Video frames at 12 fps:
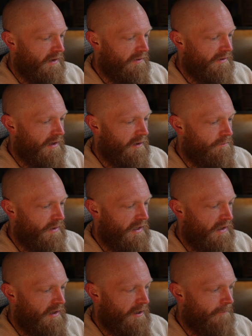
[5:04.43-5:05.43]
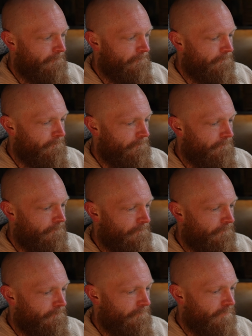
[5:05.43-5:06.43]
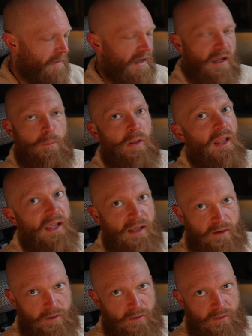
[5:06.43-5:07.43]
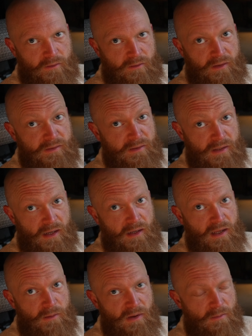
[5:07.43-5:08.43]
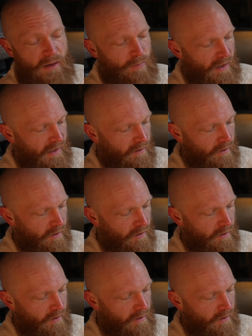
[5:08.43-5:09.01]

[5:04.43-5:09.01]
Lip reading: it's going to be like a planner. This is kind of going to be my planner